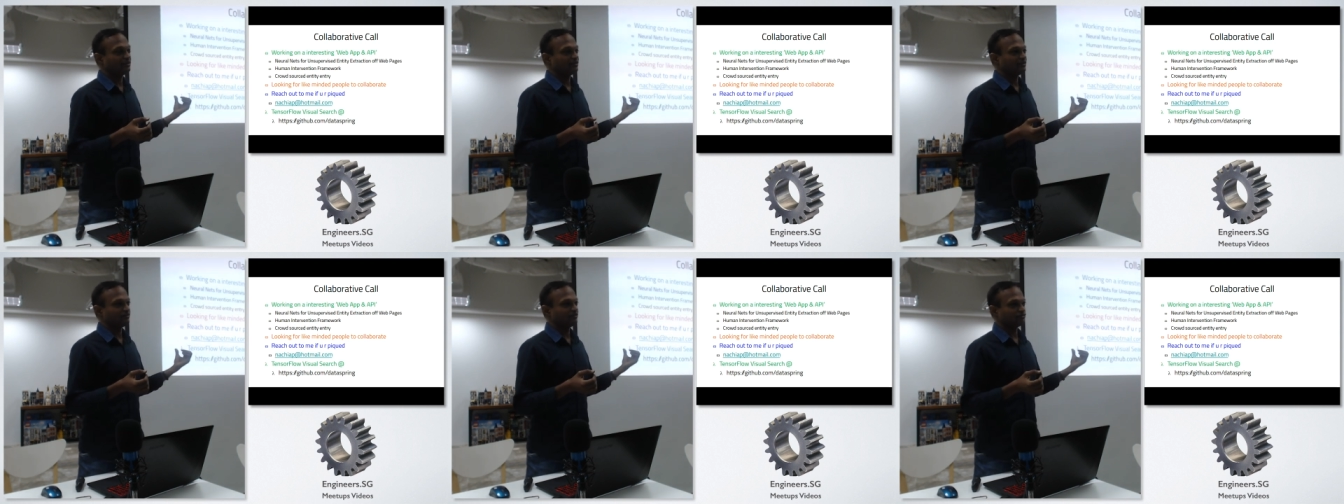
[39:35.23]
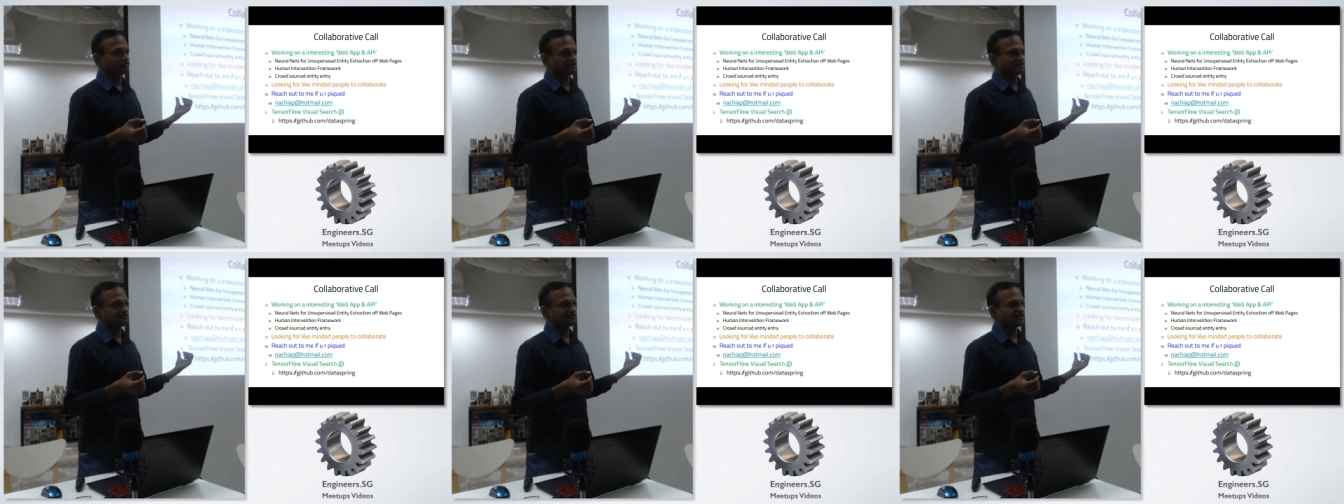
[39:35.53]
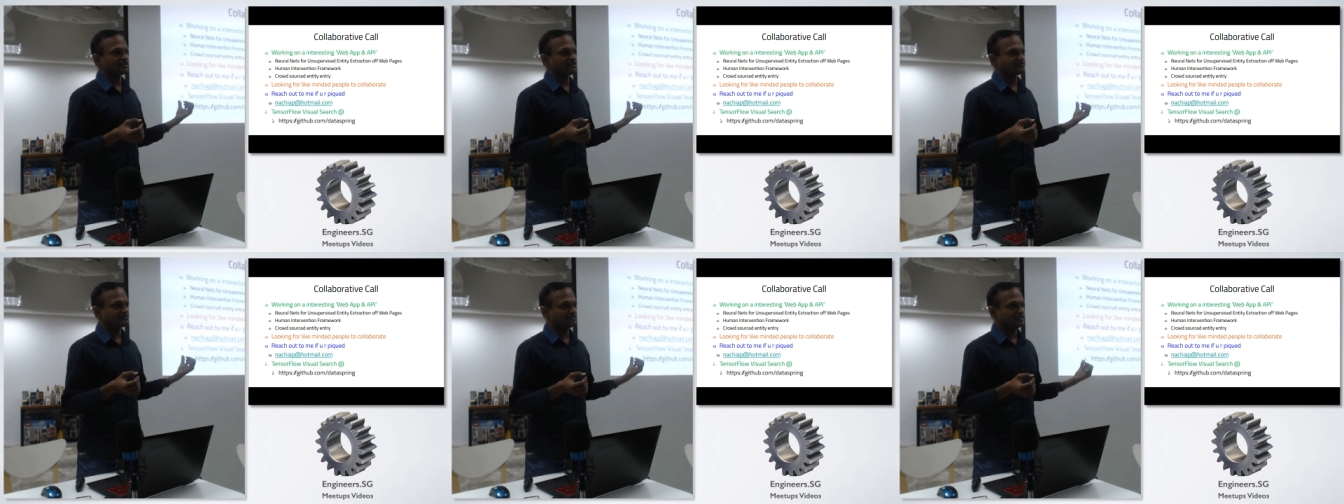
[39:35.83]
For this
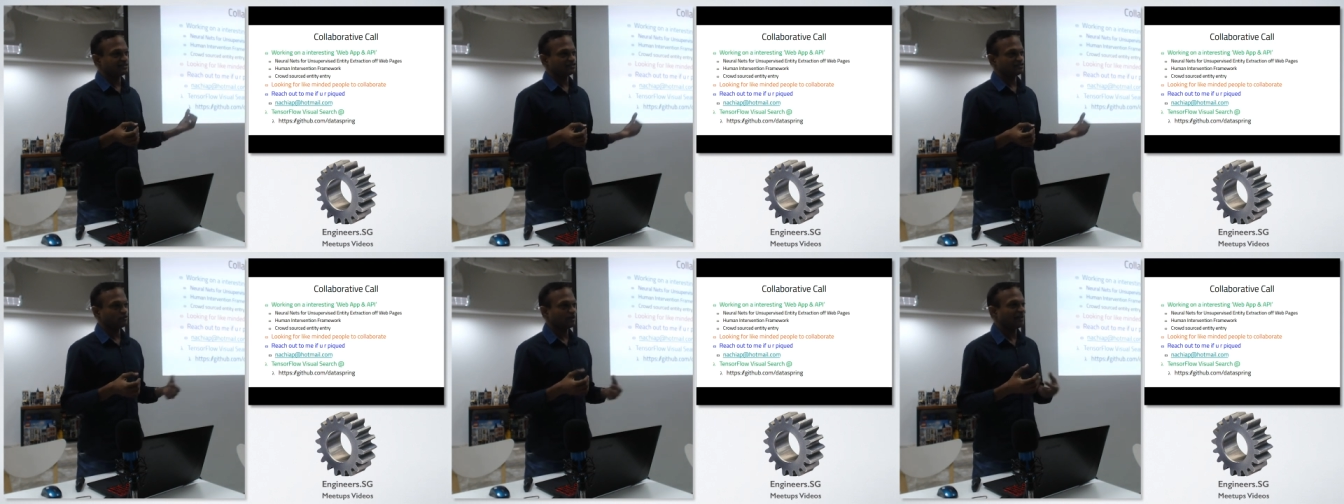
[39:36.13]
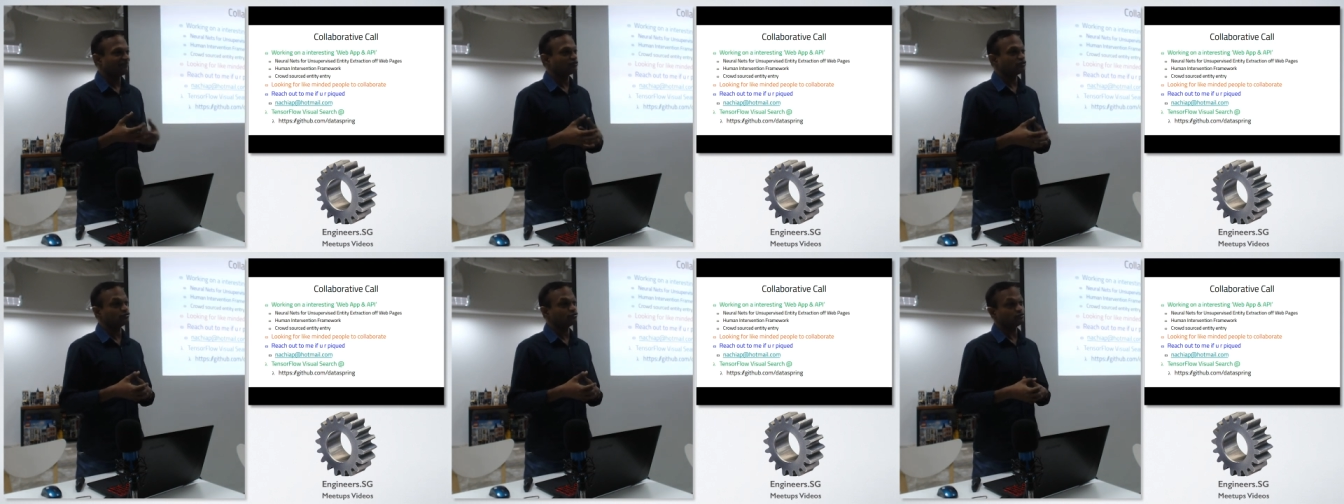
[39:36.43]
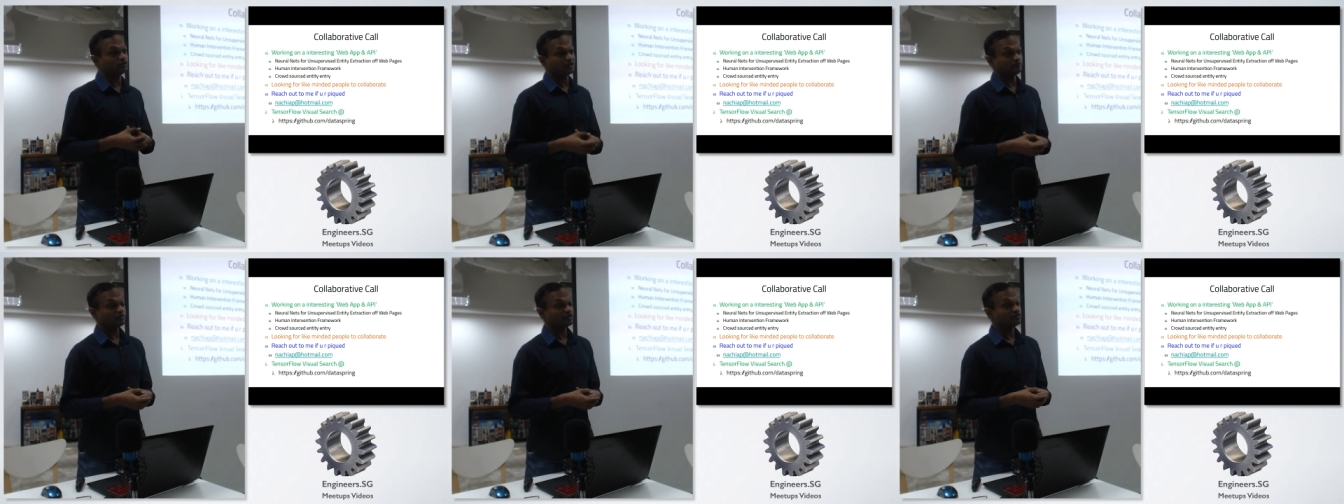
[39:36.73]
case, yes, you have to do
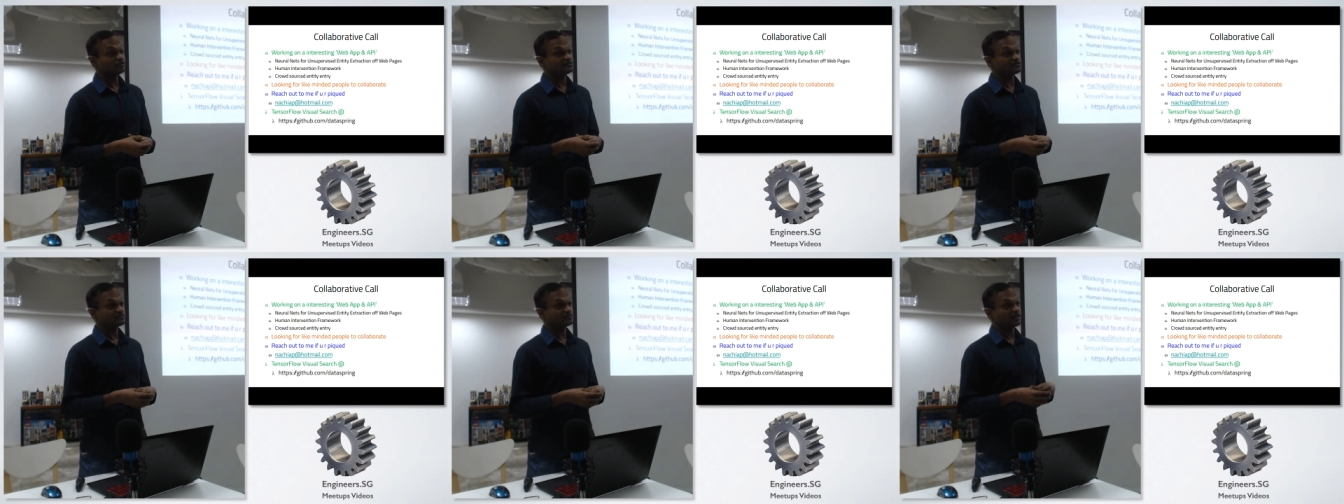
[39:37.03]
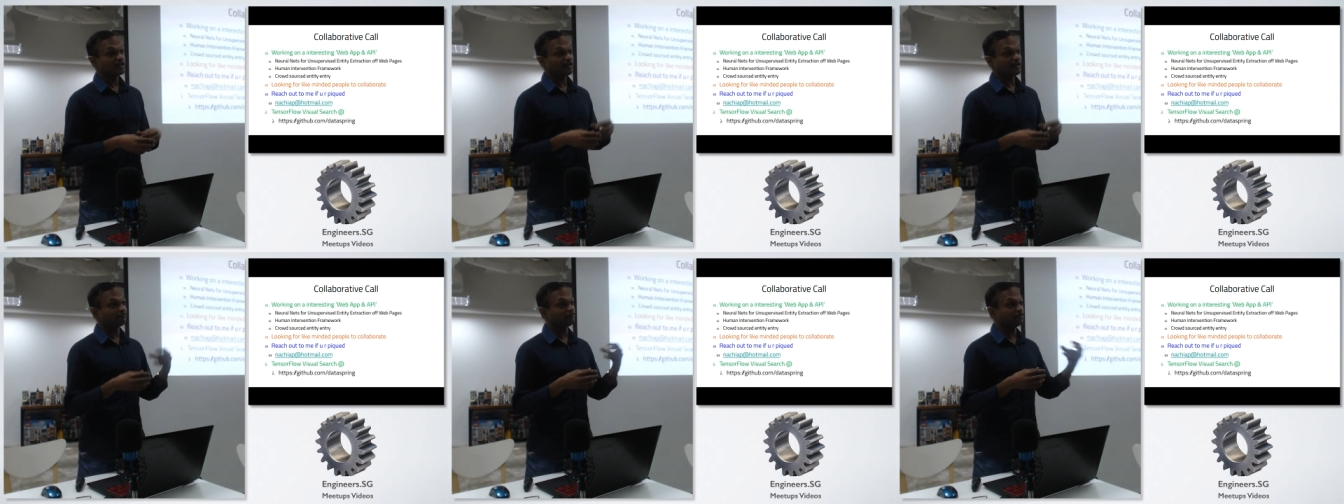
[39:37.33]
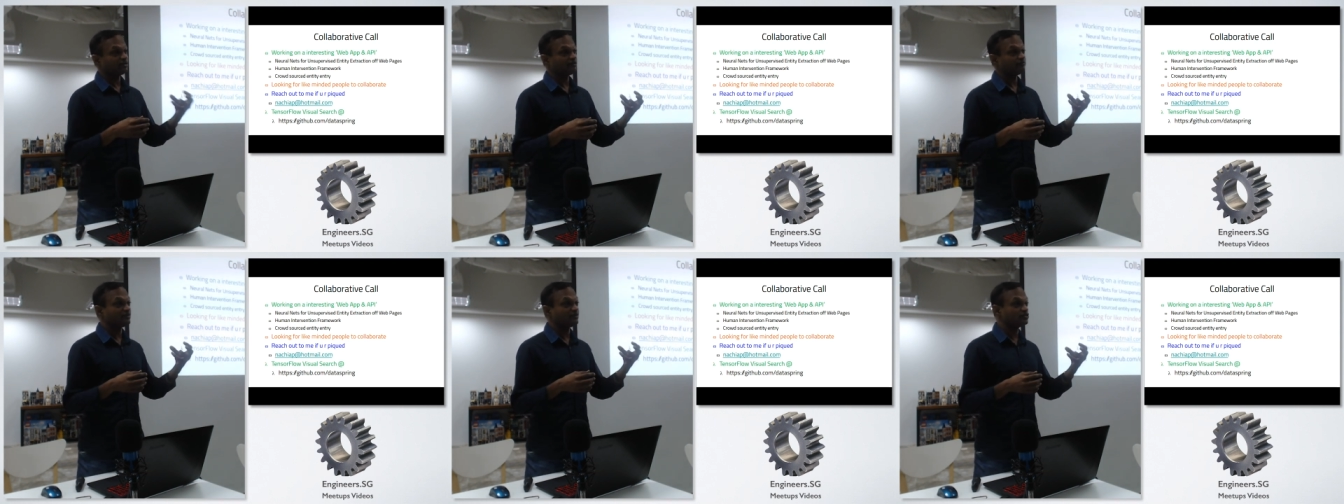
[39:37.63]
that because
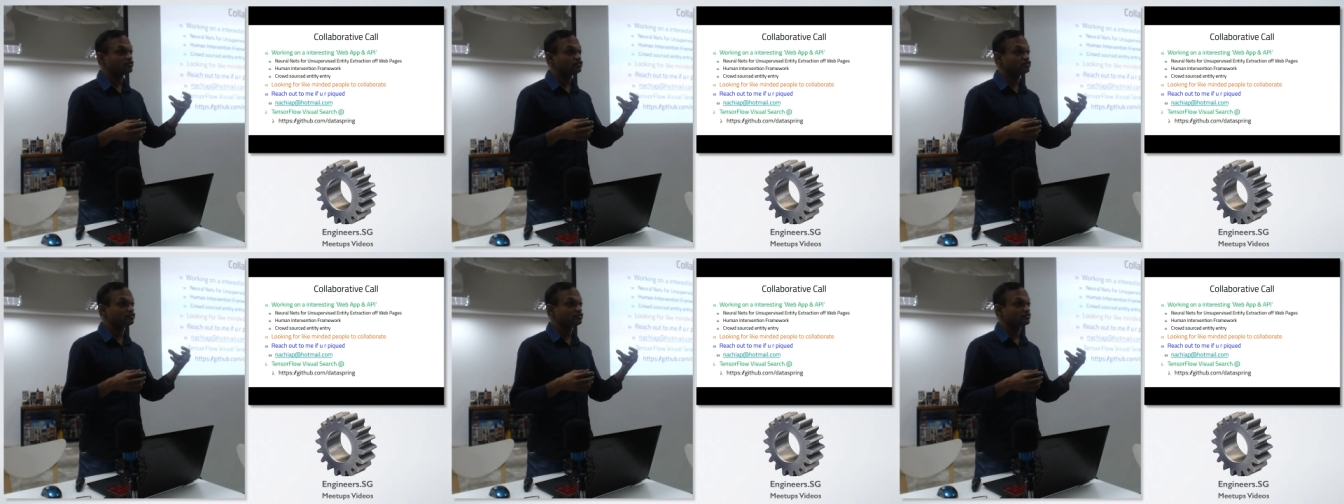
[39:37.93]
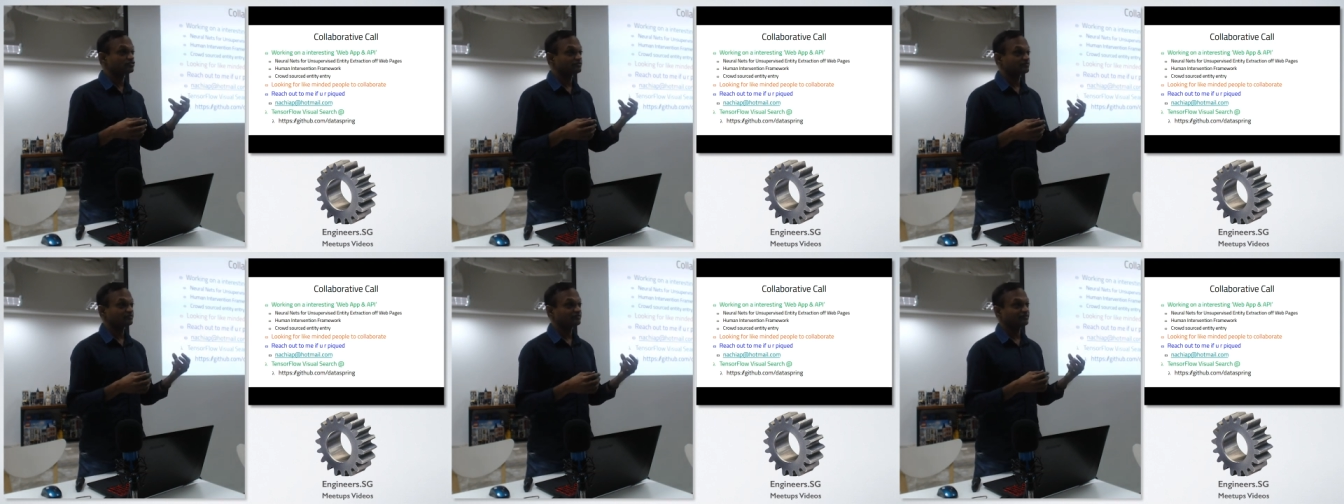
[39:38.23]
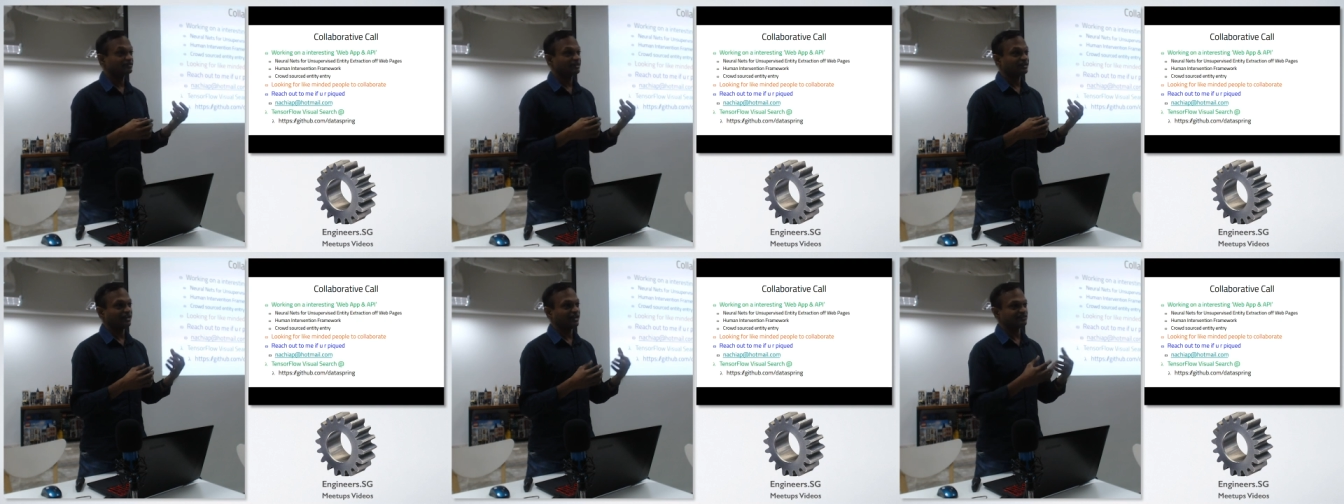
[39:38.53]
every image
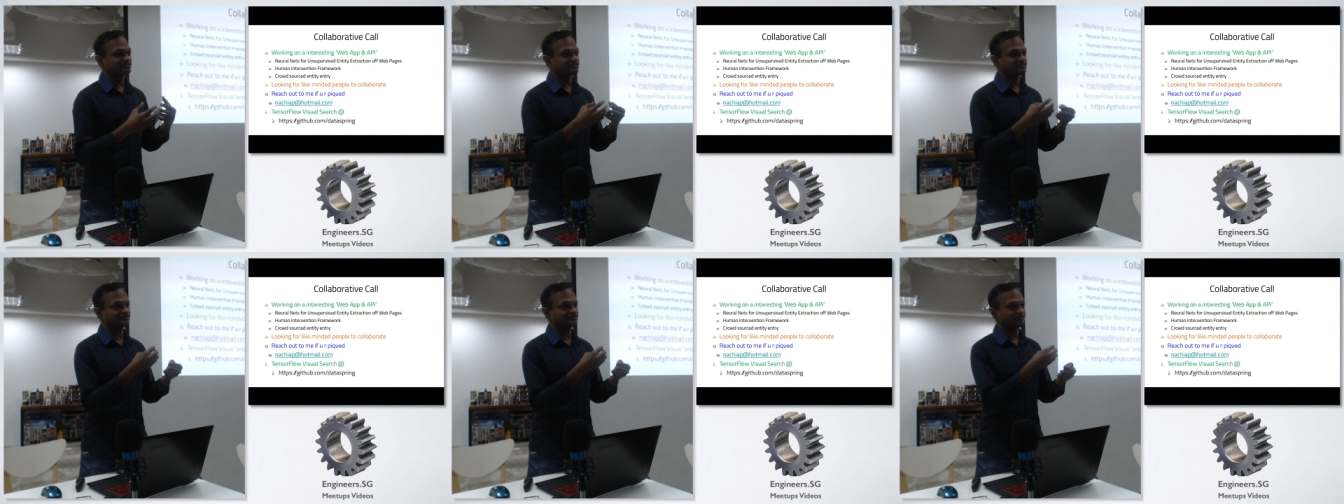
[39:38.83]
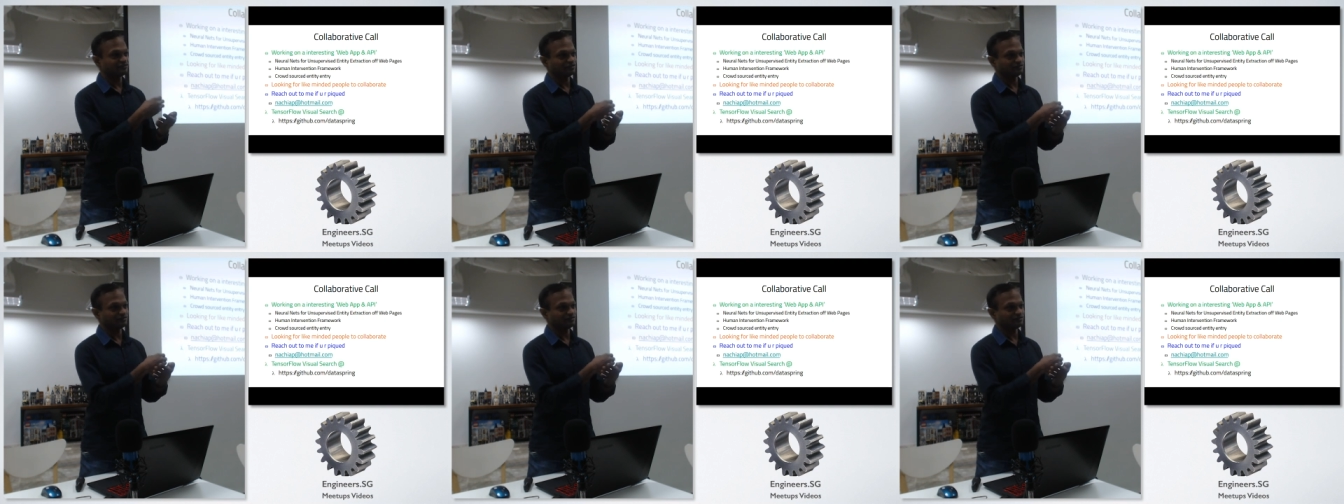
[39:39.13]
has,